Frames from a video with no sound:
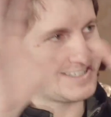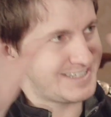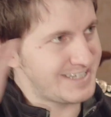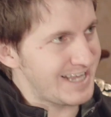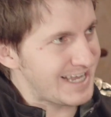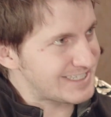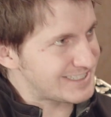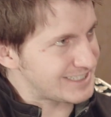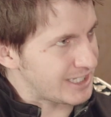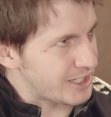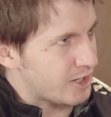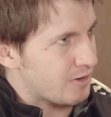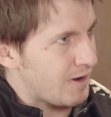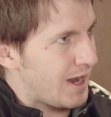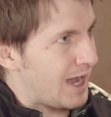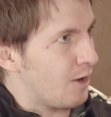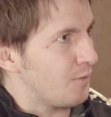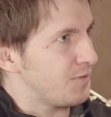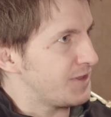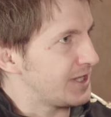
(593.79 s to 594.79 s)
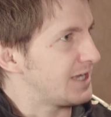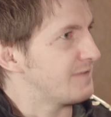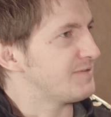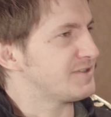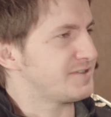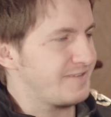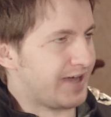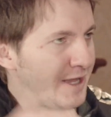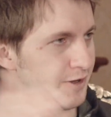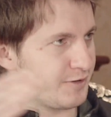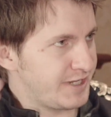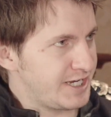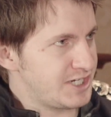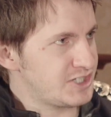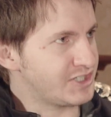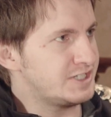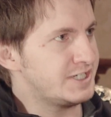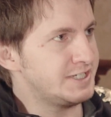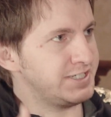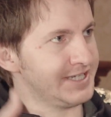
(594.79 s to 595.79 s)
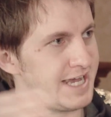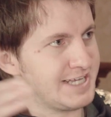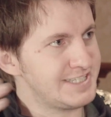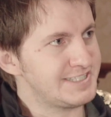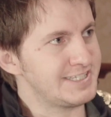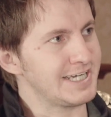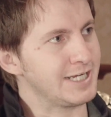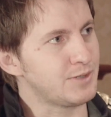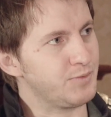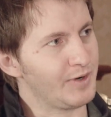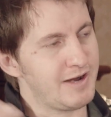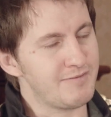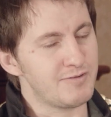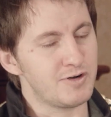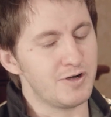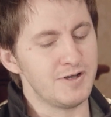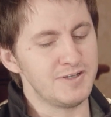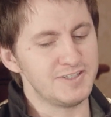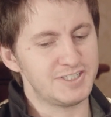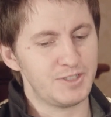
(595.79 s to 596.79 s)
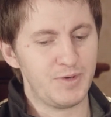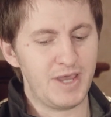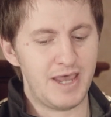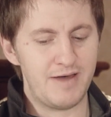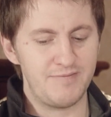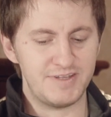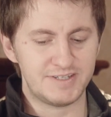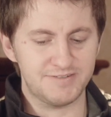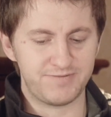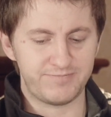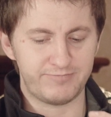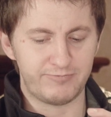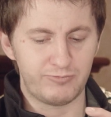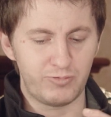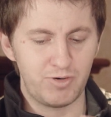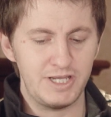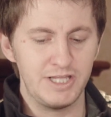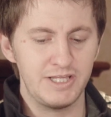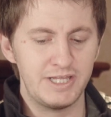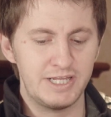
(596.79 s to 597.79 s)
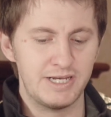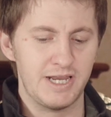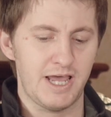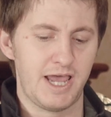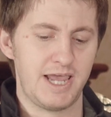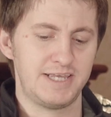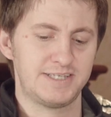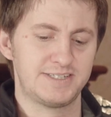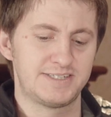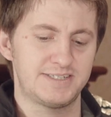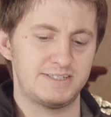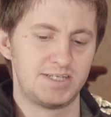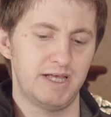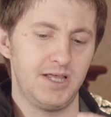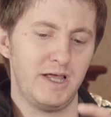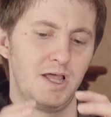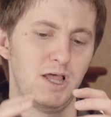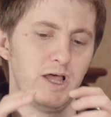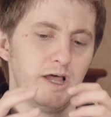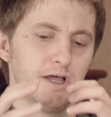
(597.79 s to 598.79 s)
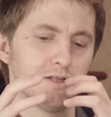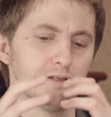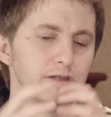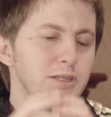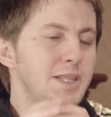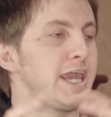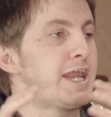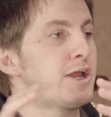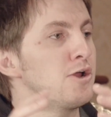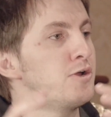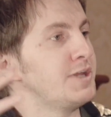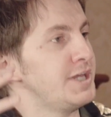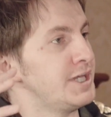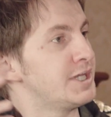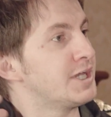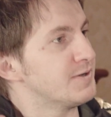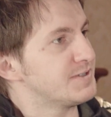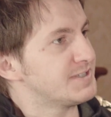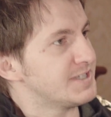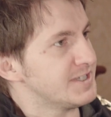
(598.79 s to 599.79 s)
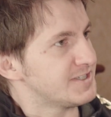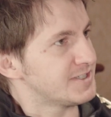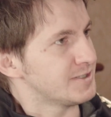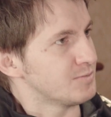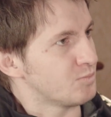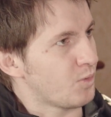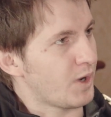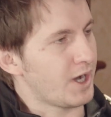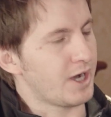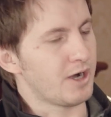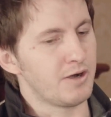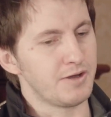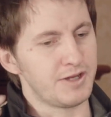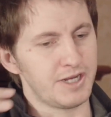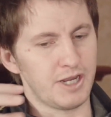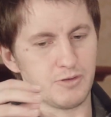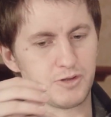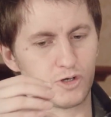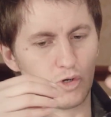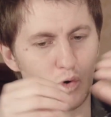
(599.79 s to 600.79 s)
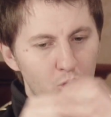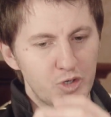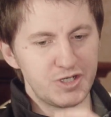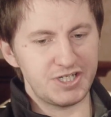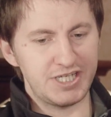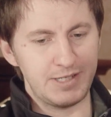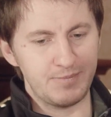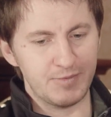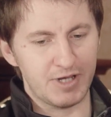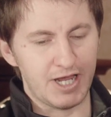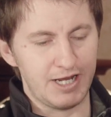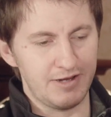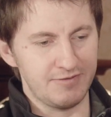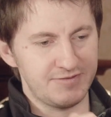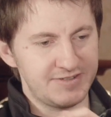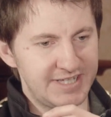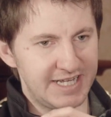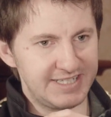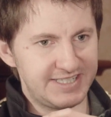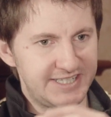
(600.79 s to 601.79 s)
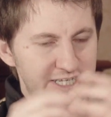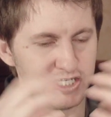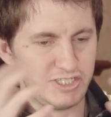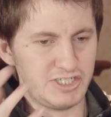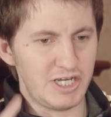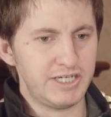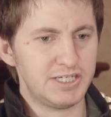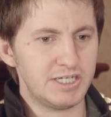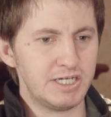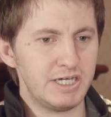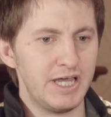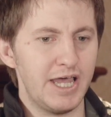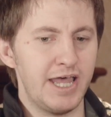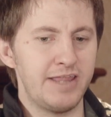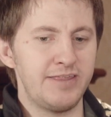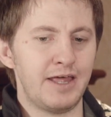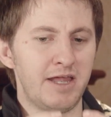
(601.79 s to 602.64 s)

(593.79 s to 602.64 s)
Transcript: next layer out that give us validation and testing and whatever. And so we have this really nice layered ecosystem where, you know, the core team kind of sets the agenda, and